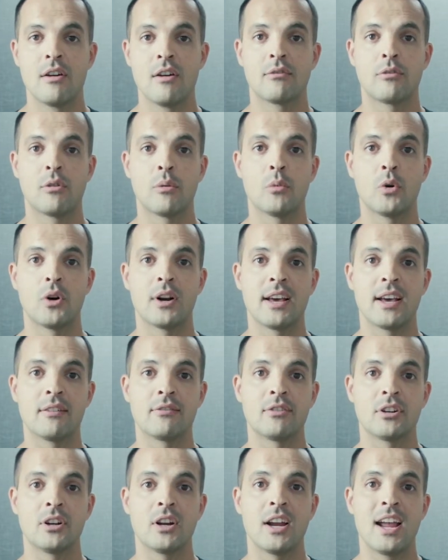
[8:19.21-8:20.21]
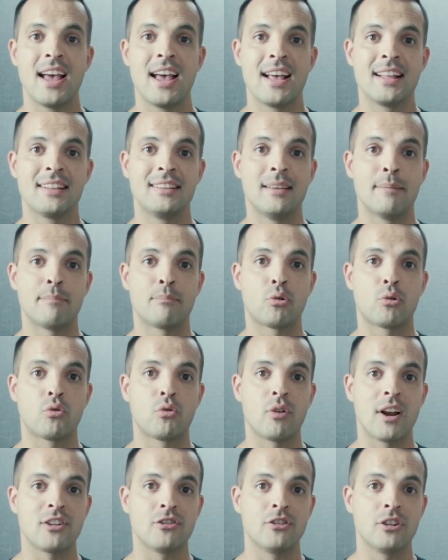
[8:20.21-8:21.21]
from whatever
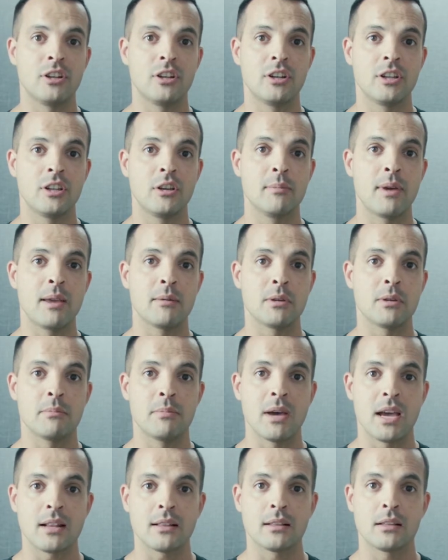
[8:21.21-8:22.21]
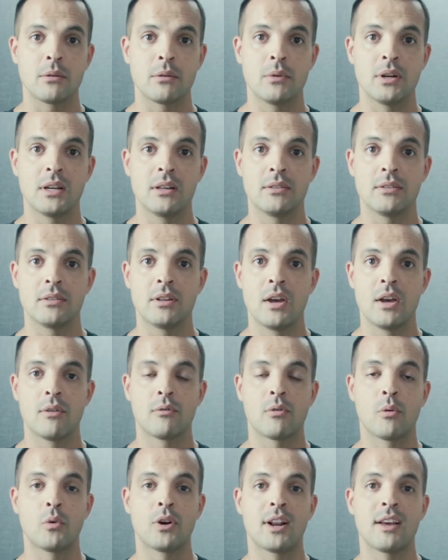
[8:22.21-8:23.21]
depression you may be battling with,
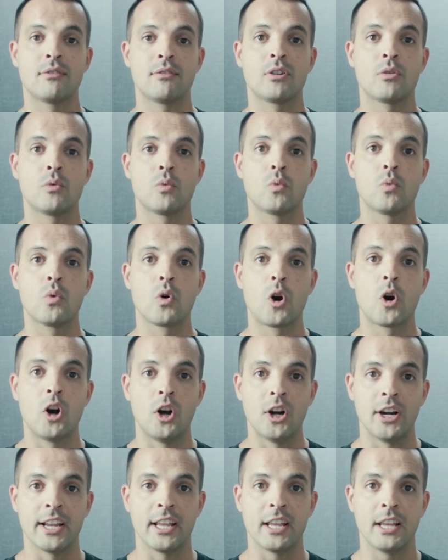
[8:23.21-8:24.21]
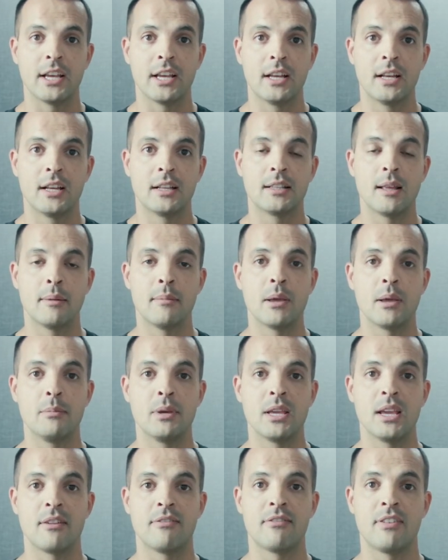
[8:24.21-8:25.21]
from whatever worry that may
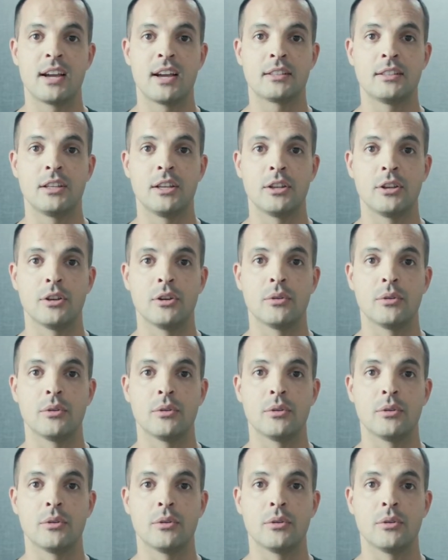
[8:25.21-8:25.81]
be affecting you.